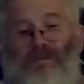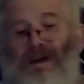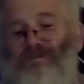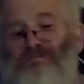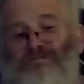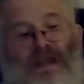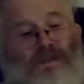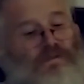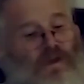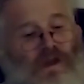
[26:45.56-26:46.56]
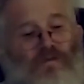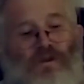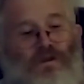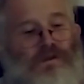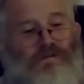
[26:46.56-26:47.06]
but that's the way it
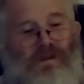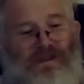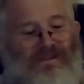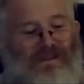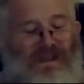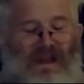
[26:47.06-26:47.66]
works, right?